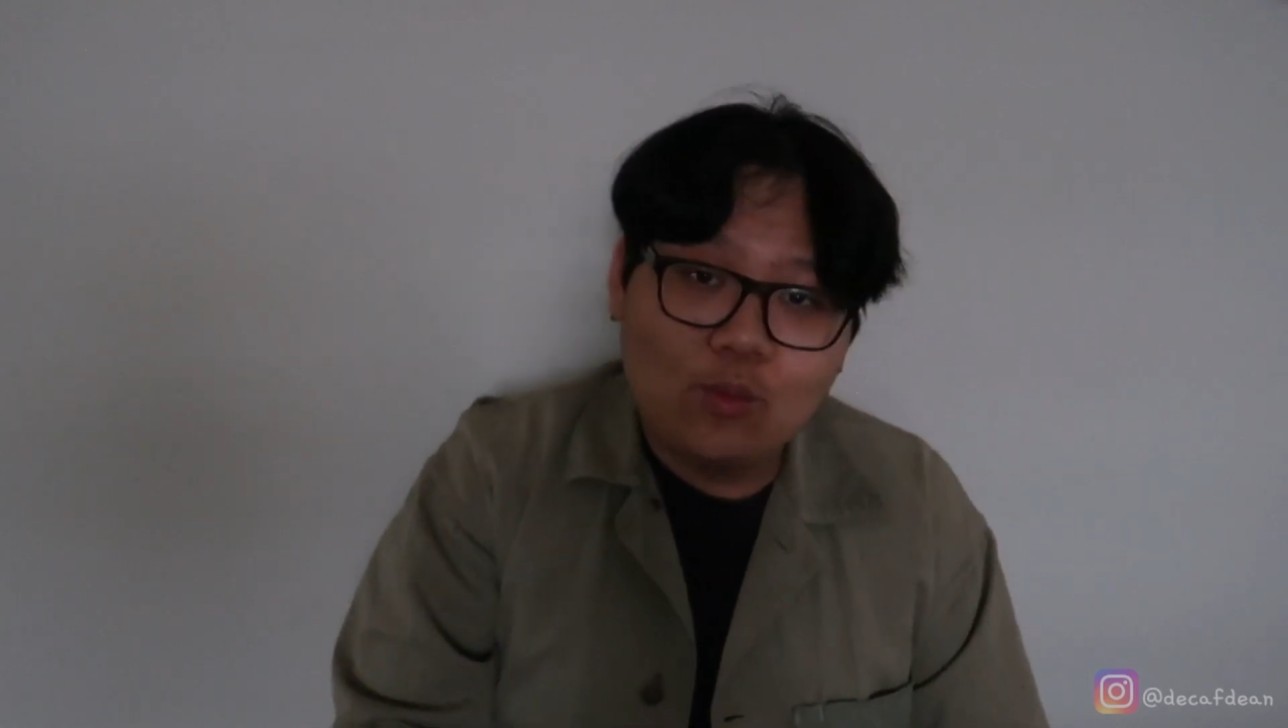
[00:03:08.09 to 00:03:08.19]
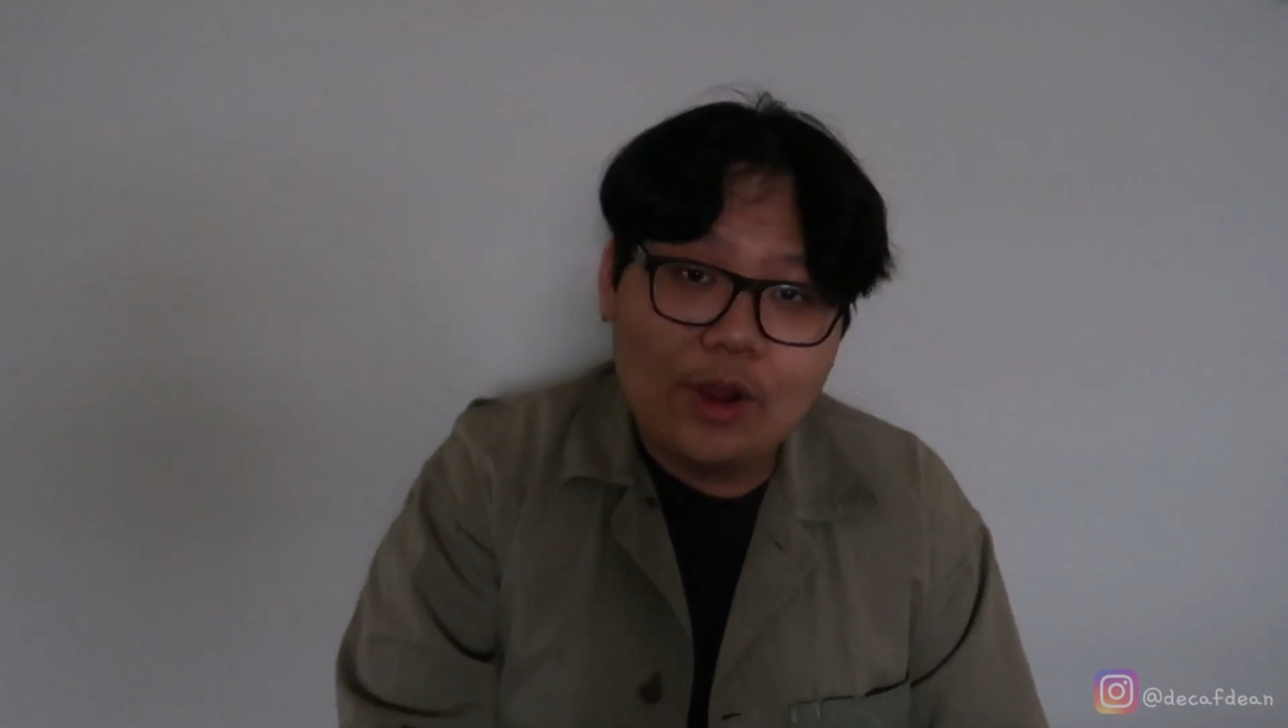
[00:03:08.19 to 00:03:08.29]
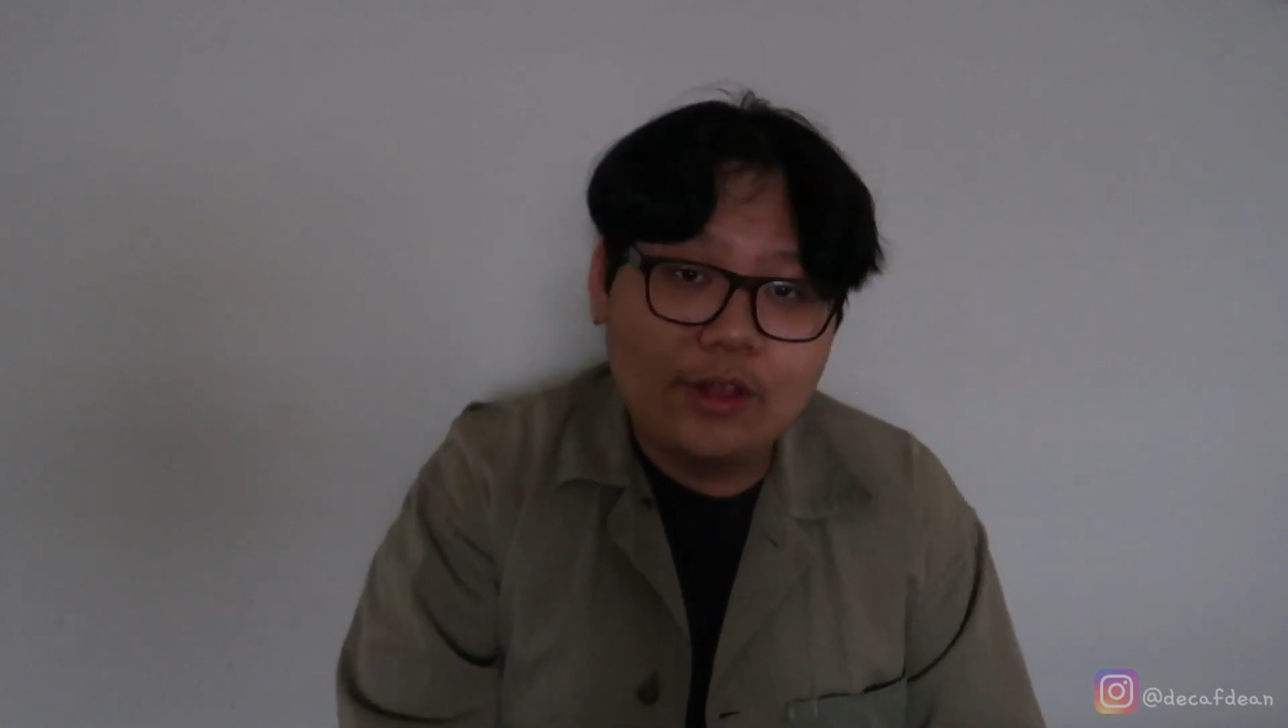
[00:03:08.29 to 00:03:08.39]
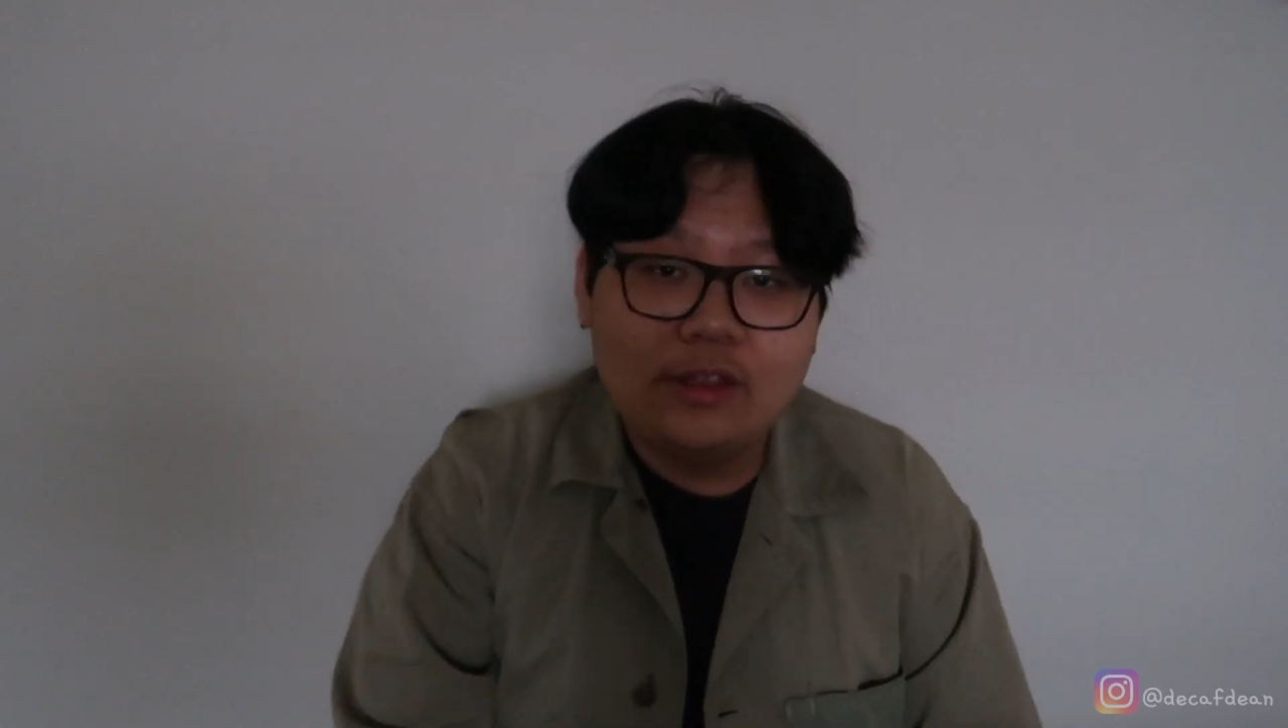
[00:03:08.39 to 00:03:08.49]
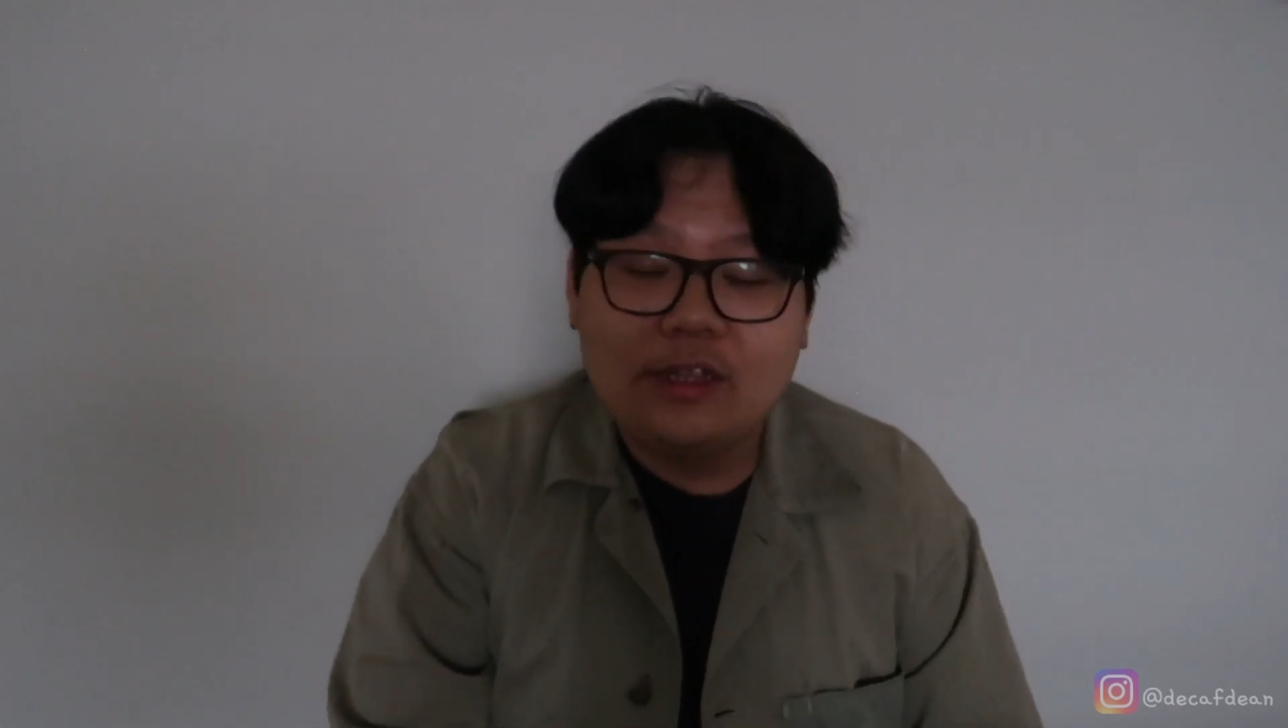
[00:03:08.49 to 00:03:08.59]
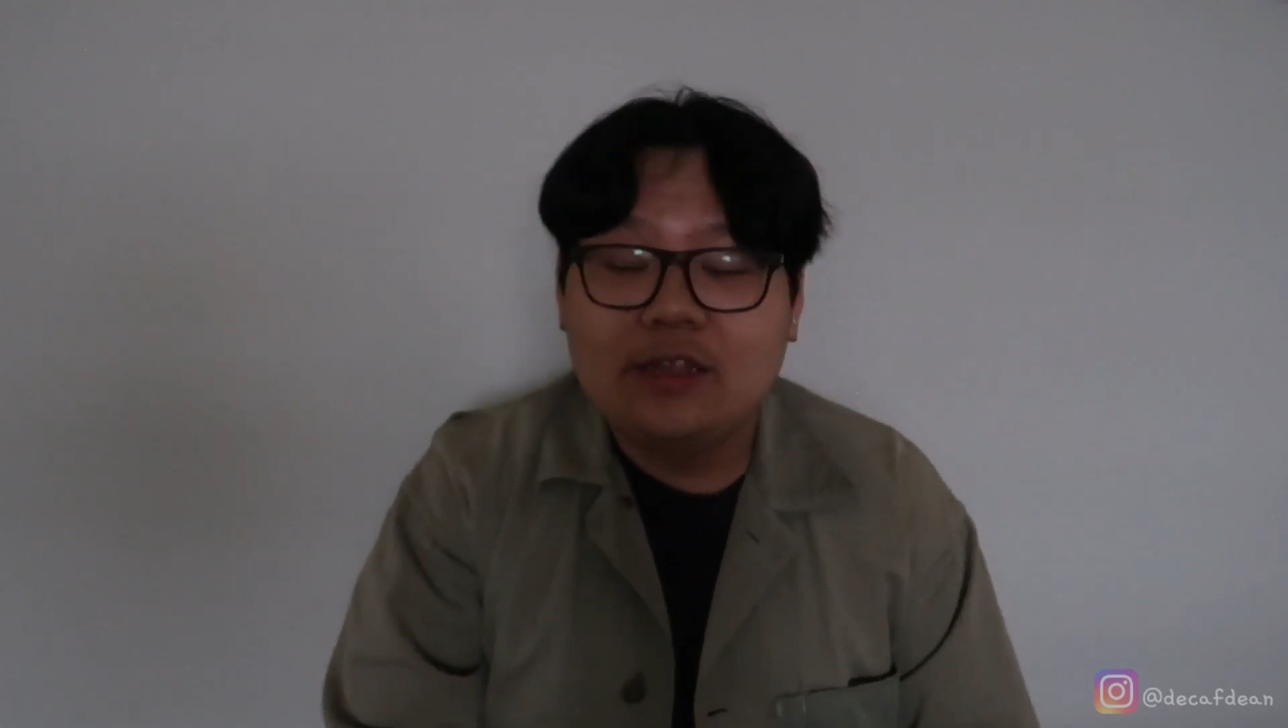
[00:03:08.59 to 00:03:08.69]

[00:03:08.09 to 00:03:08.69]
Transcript: wear